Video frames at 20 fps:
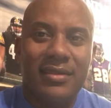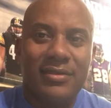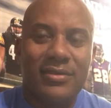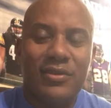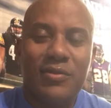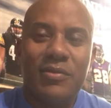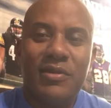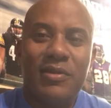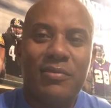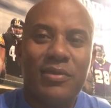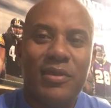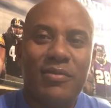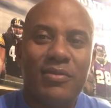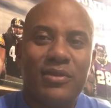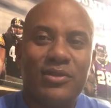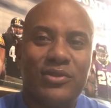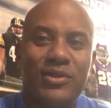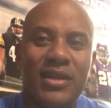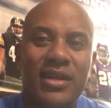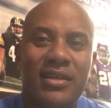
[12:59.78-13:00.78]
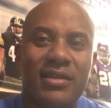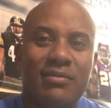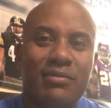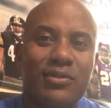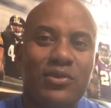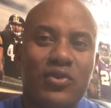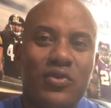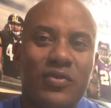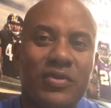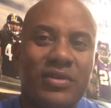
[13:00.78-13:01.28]
So many people are trying to
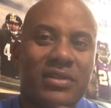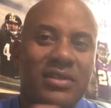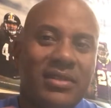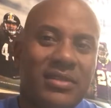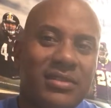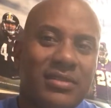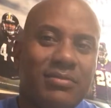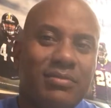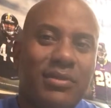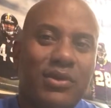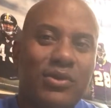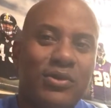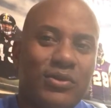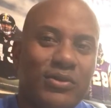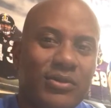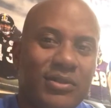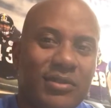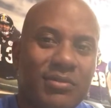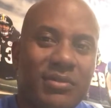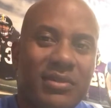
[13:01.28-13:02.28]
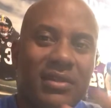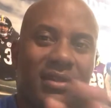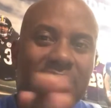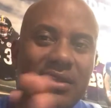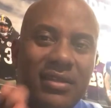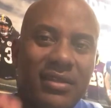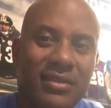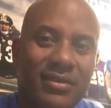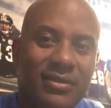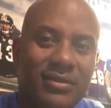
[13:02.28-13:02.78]
move in these modes with the
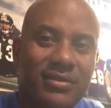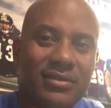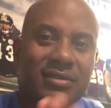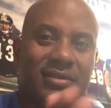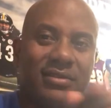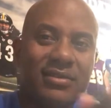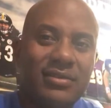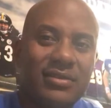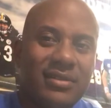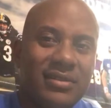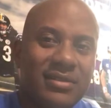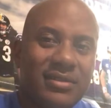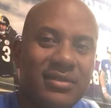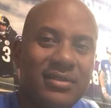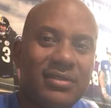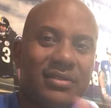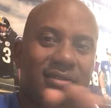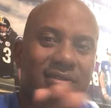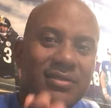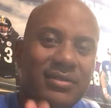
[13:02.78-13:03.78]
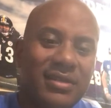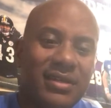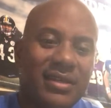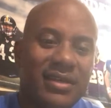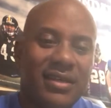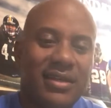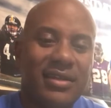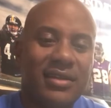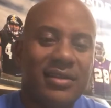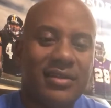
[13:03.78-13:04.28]
millennials and do this and do
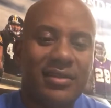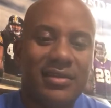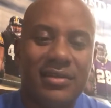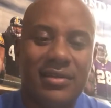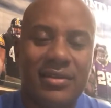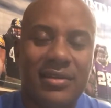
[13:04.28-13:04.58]
that. And